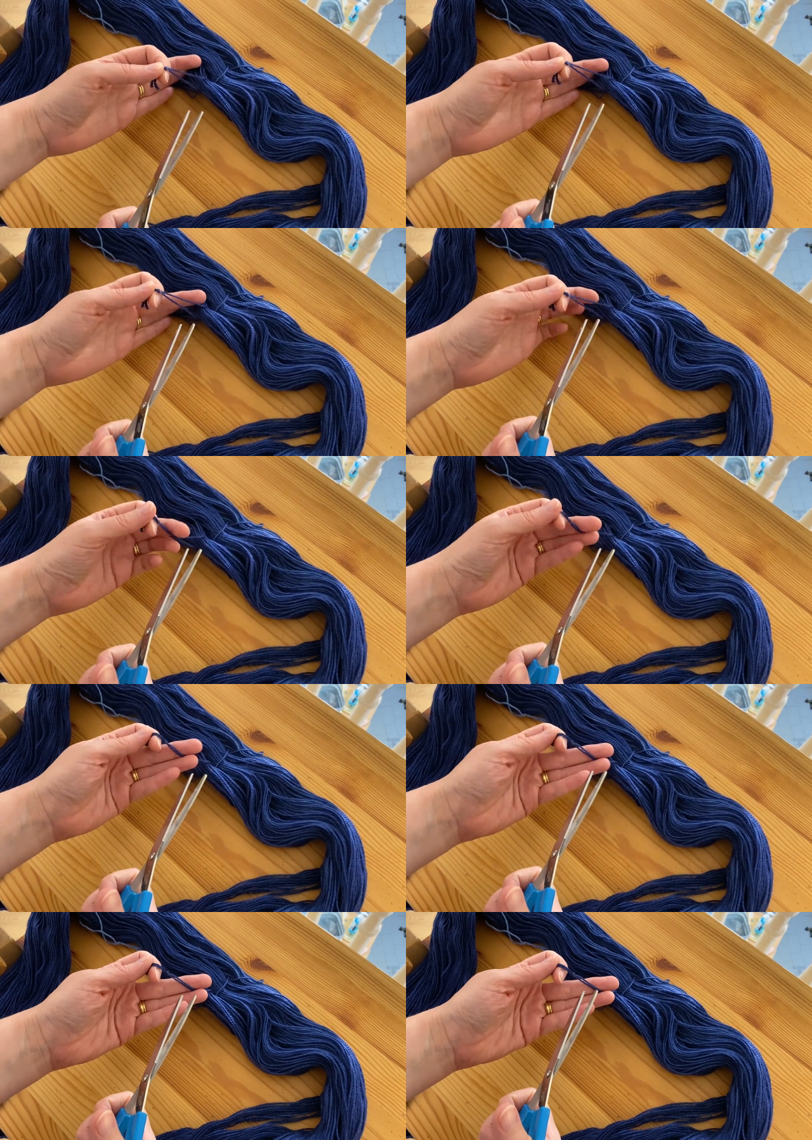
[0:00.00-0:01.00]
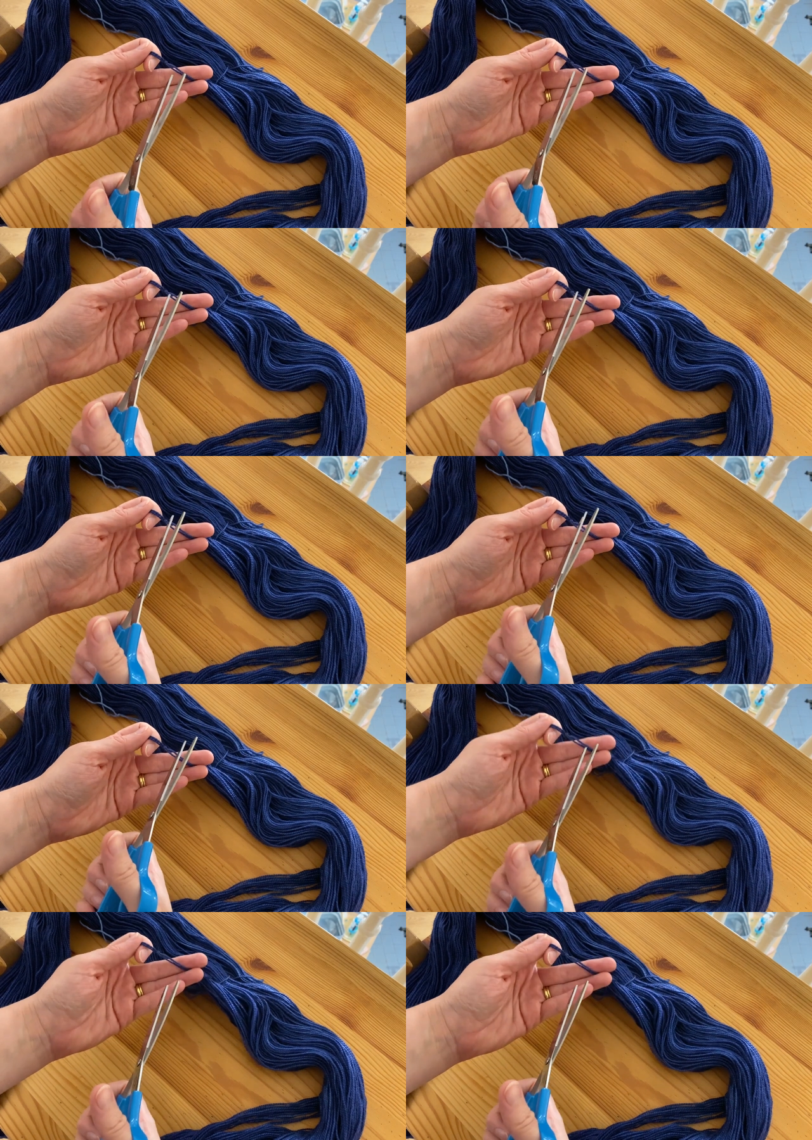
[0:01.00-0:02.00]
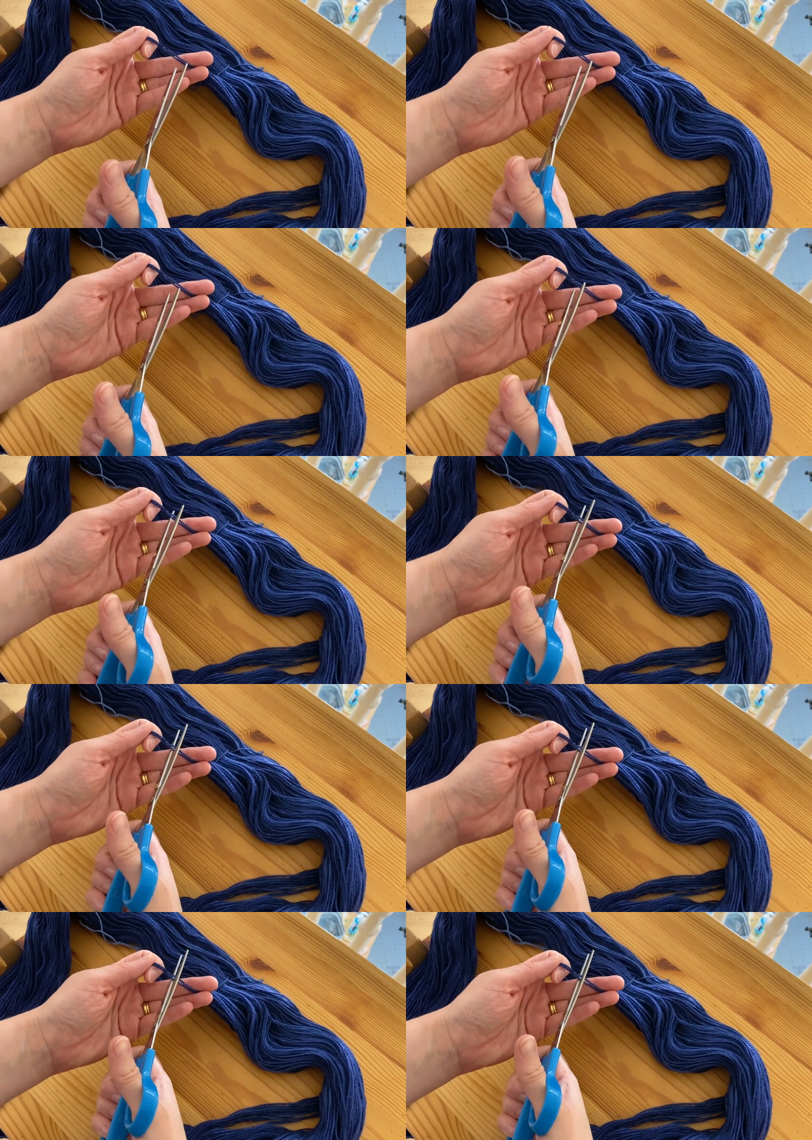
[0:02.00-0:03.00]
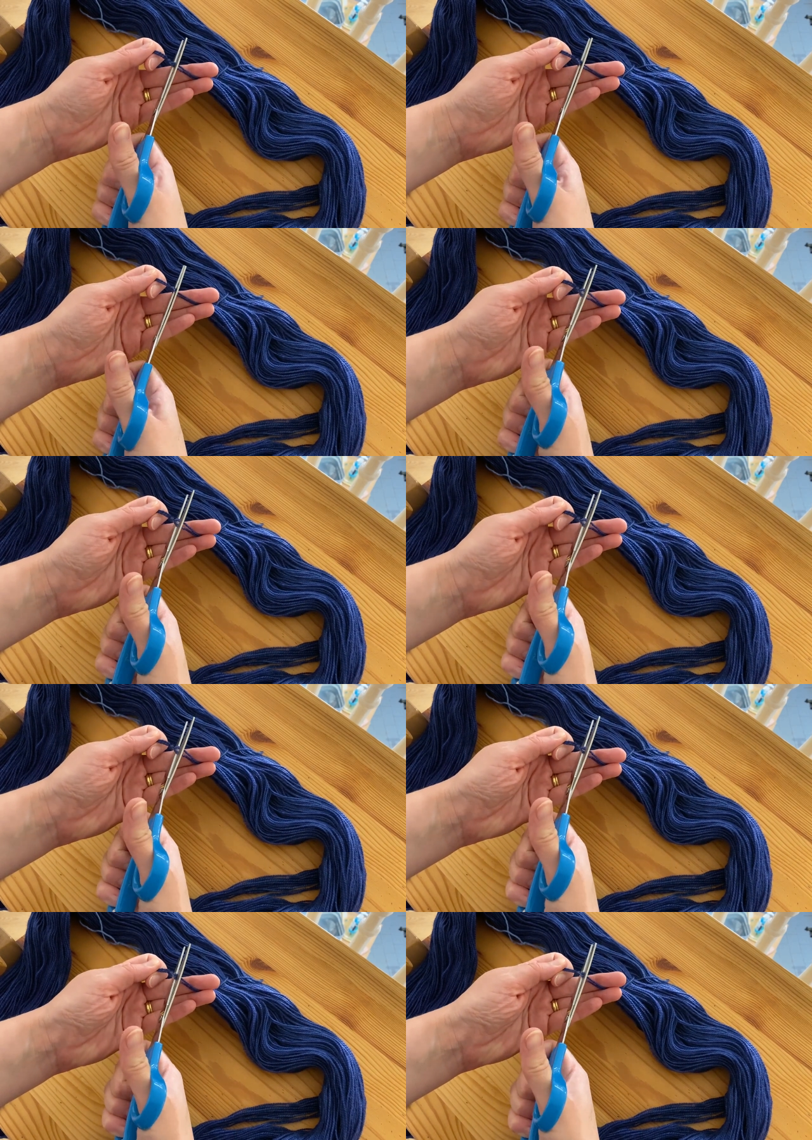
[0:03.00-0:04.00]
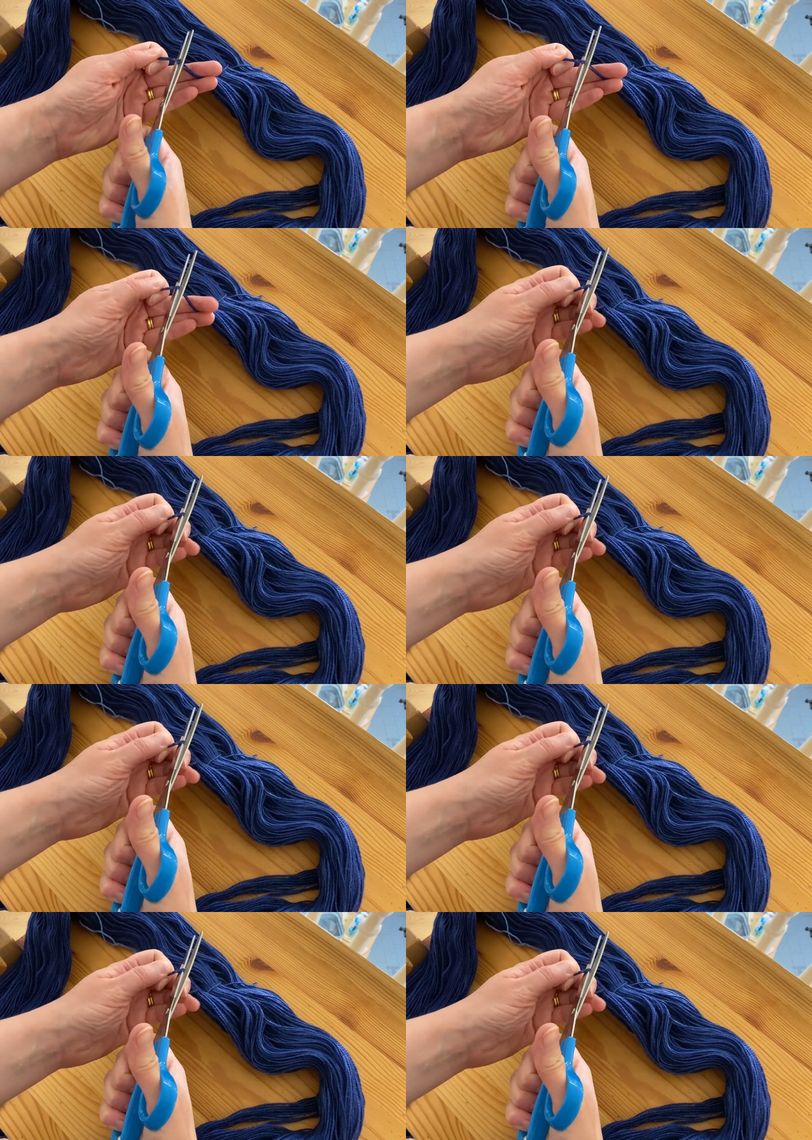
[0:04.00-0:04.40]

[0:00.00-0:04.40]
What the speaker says: No face is visible, so there are no lips to read.